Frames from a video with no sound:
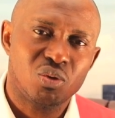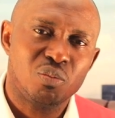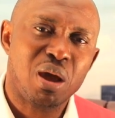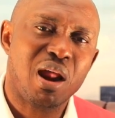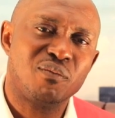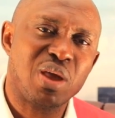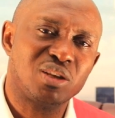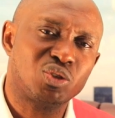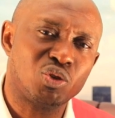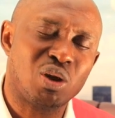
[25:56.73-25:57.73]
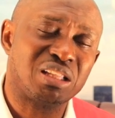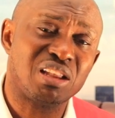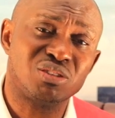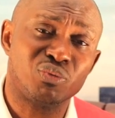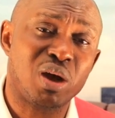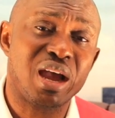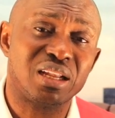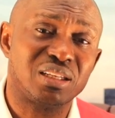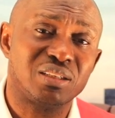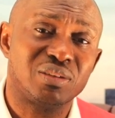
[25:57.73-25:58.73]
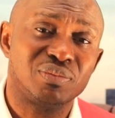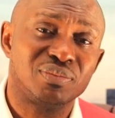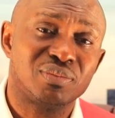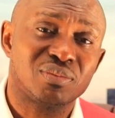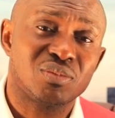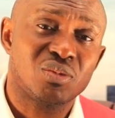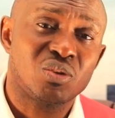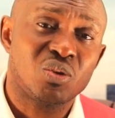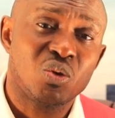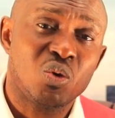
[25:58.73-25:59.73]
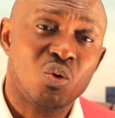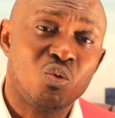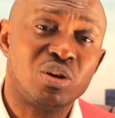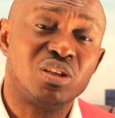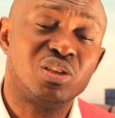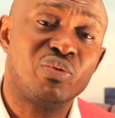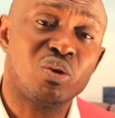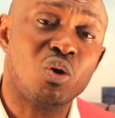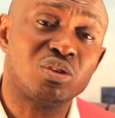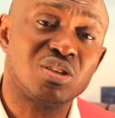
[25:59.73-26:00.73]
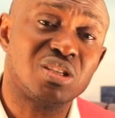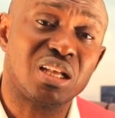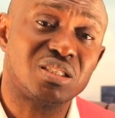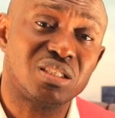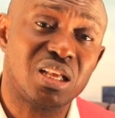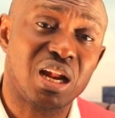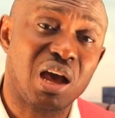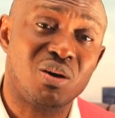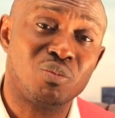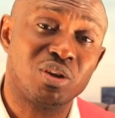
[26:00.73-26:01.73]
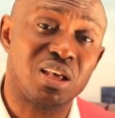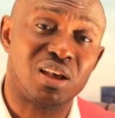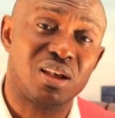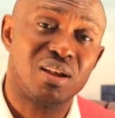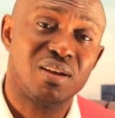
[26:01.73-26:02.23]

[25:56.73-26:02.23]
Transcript: peradventure you identify with the difficulties that Sarah, our mother,